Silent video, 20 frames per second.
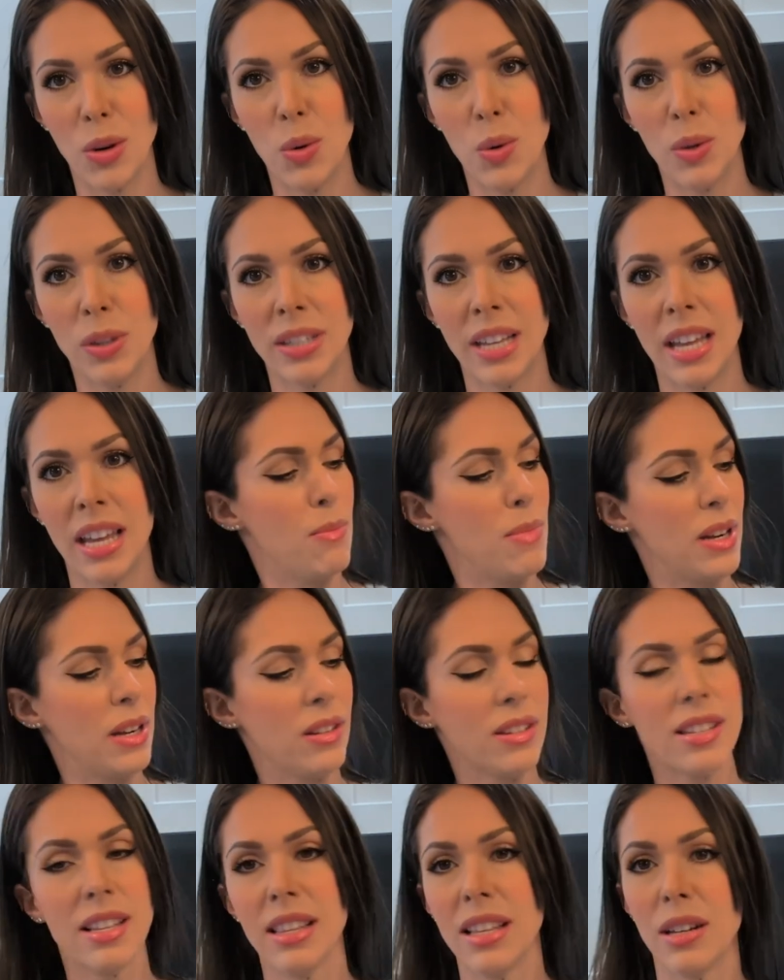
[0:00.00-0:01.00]
cooled, the
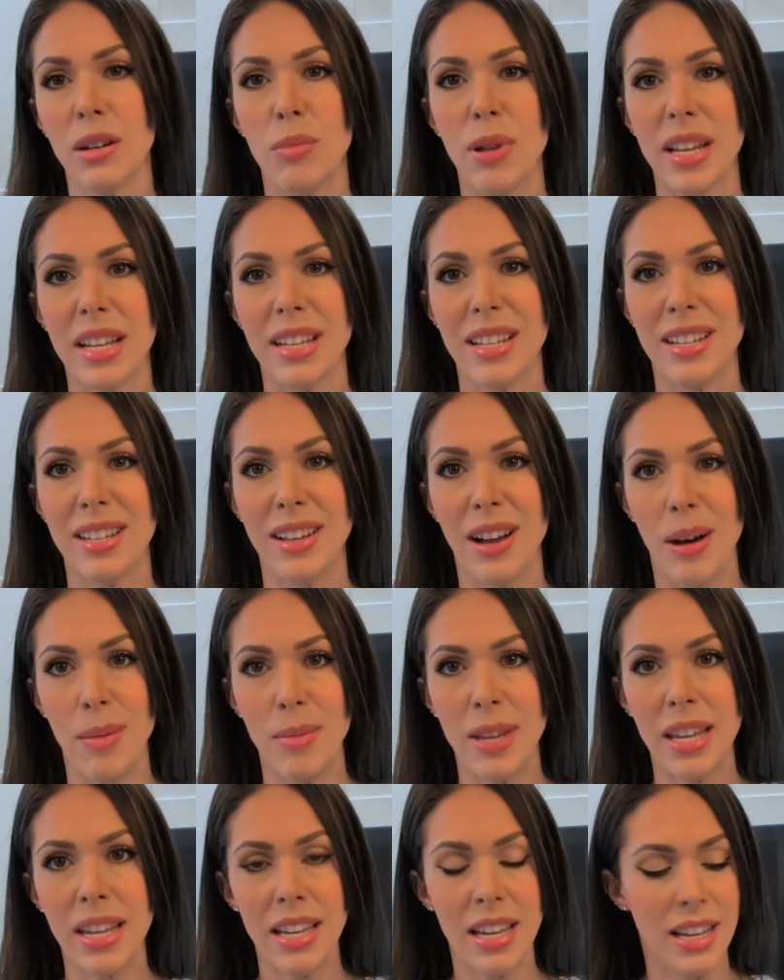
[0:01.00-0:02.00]
middle's a little bit
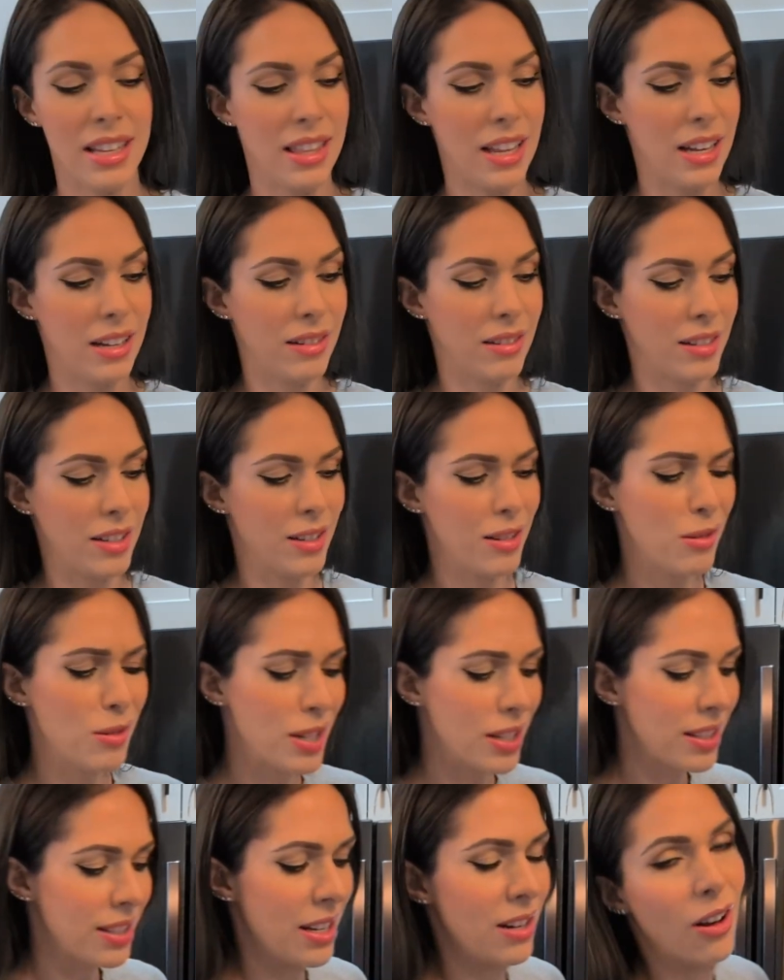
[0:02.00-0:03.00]
gummy, and then you
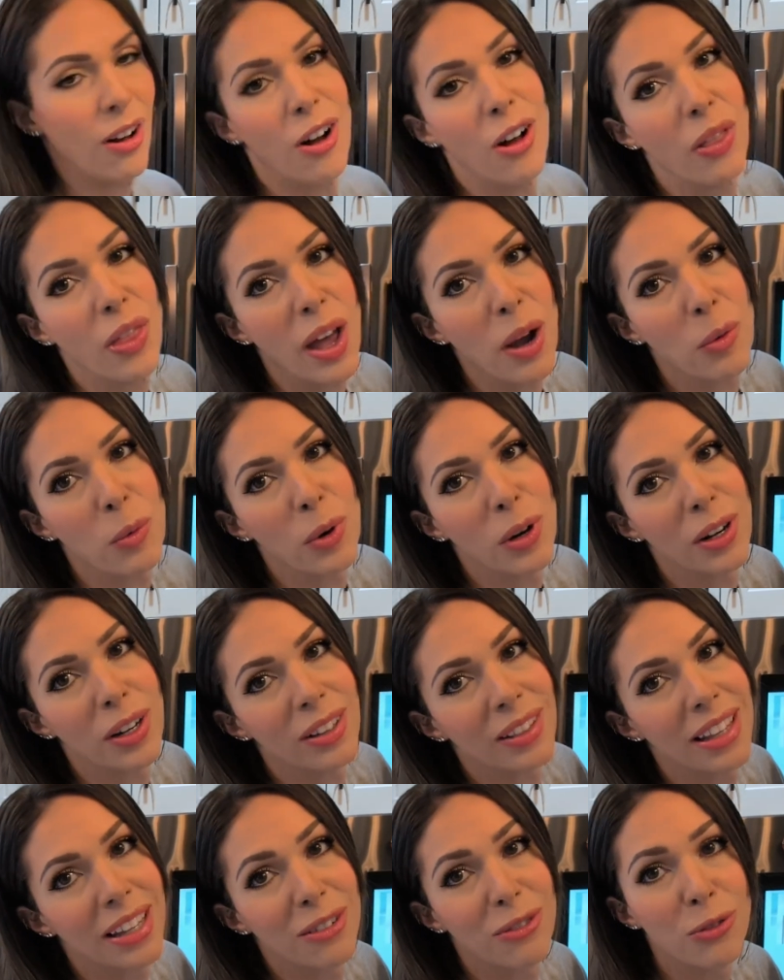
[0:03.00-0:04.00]
just did all that
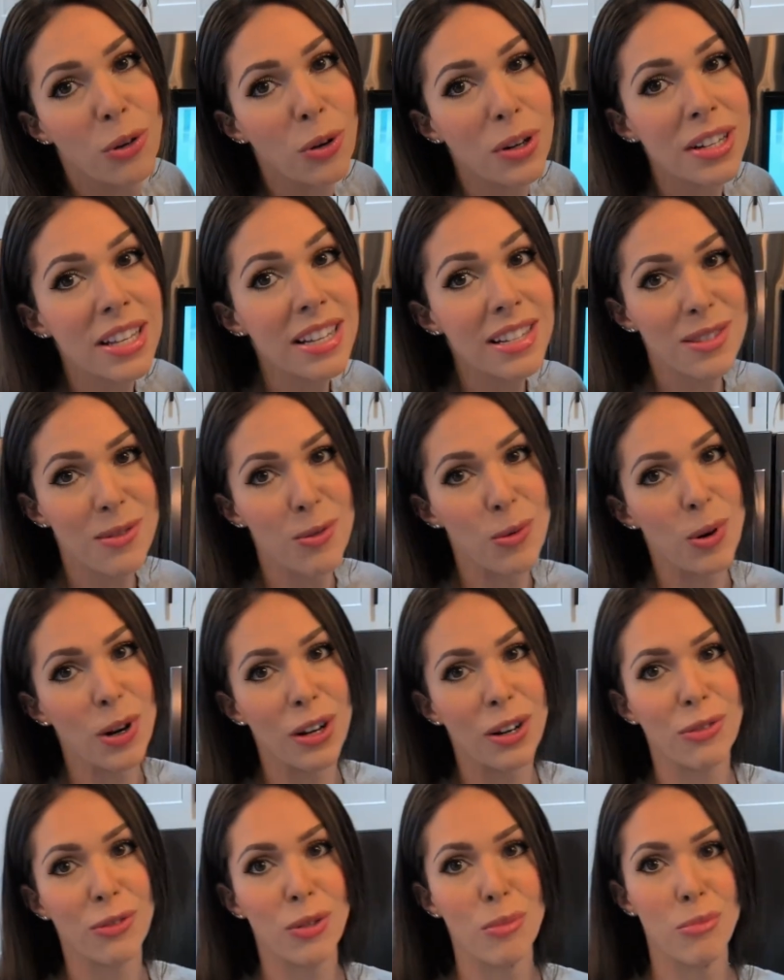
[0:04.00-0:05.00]
work, like 4 days of
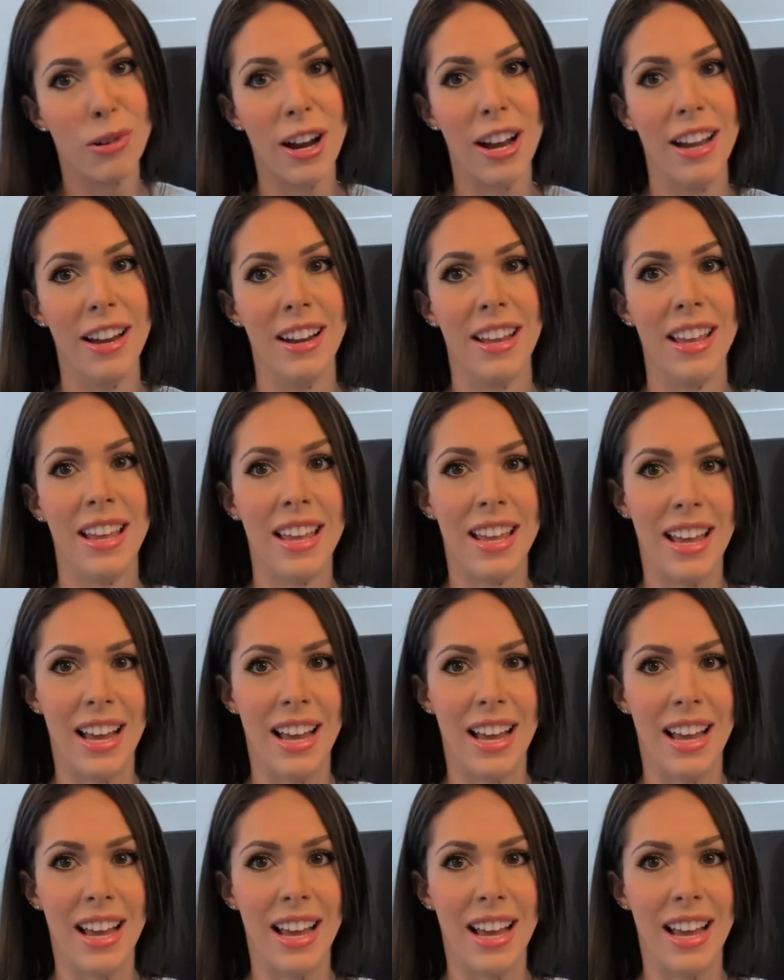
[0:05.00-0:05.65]
work for bread,